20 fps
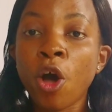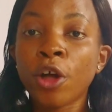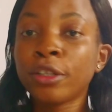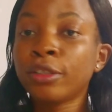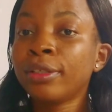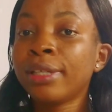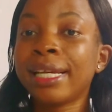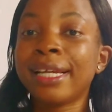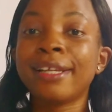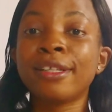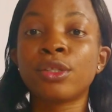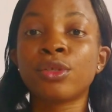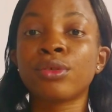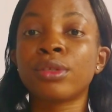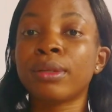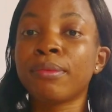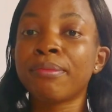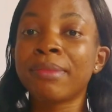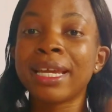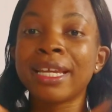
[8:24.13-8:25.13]
on into
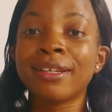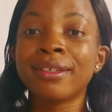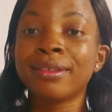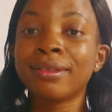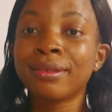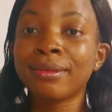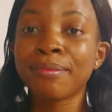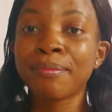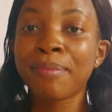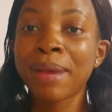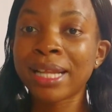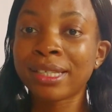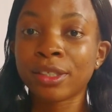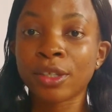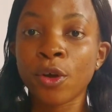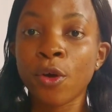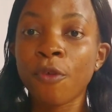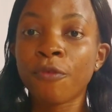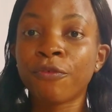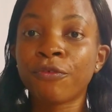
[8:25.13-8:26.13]
the main
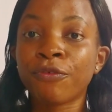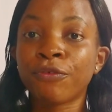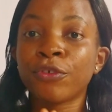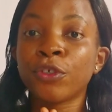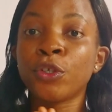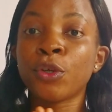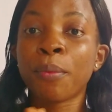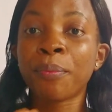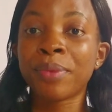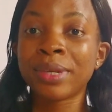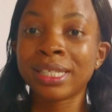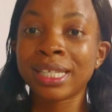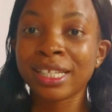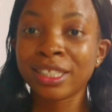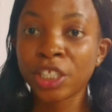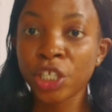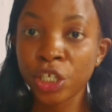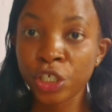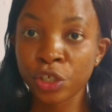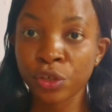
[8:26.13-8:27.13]
part of your
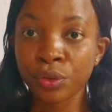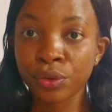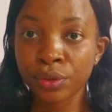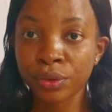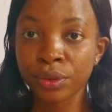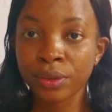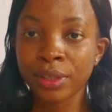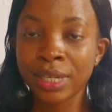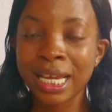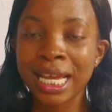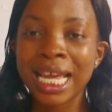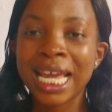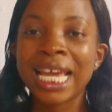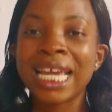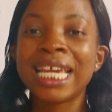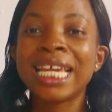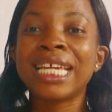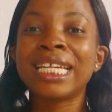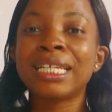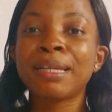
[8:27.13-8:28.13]
presentation.
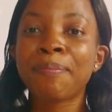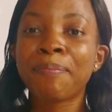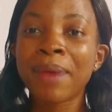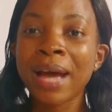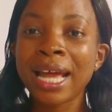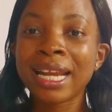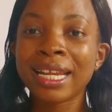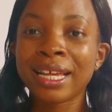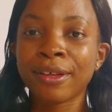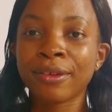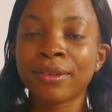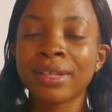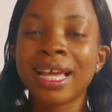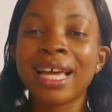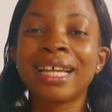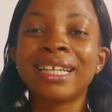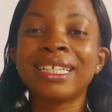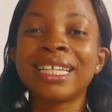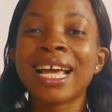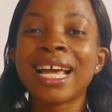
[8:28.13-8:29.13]
In the panel,
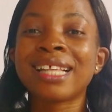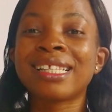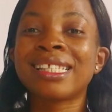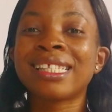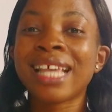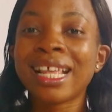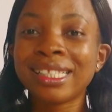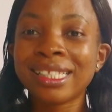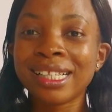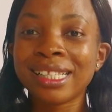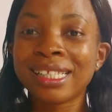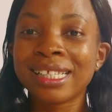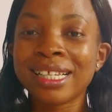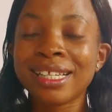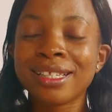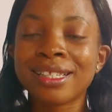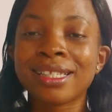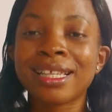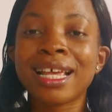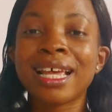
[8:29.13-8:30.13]
there are certain
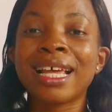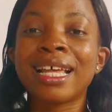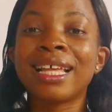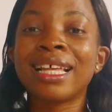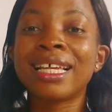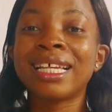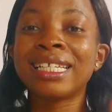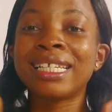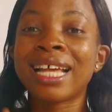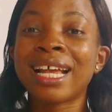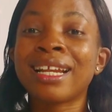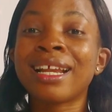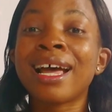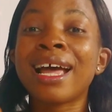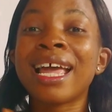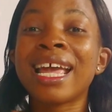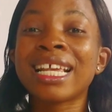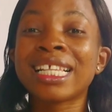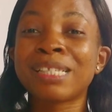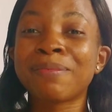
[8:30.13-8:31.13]
things that
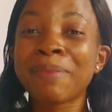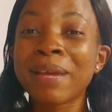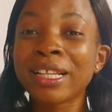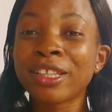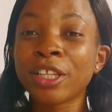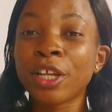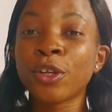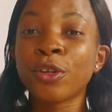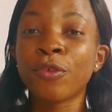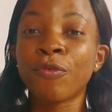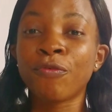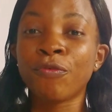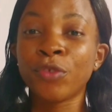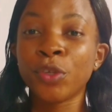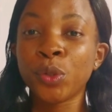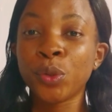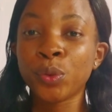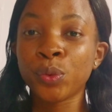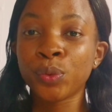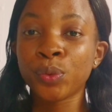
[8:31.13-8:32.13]
are expected of
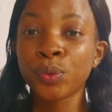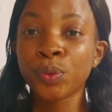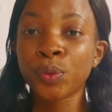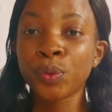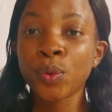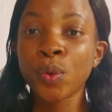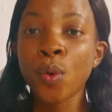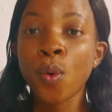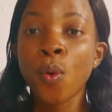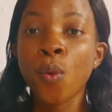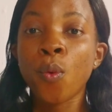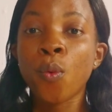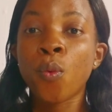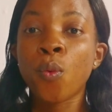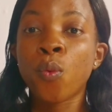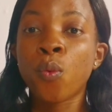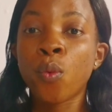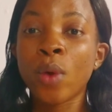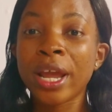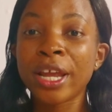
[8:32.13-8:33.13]
you
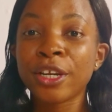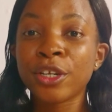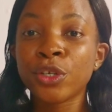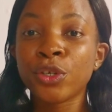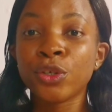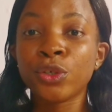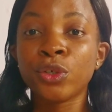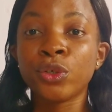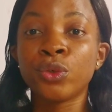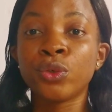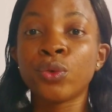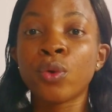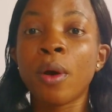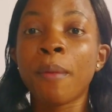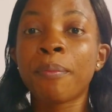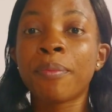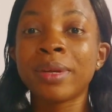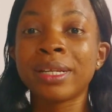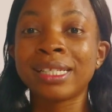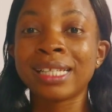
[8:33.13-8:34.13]
when you
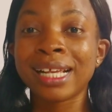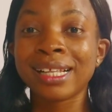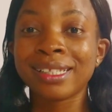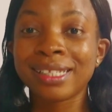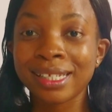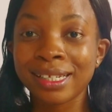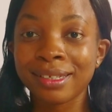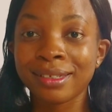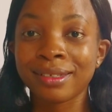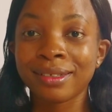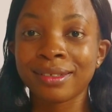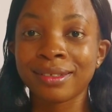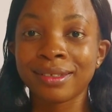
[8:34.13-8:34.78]
are presenting,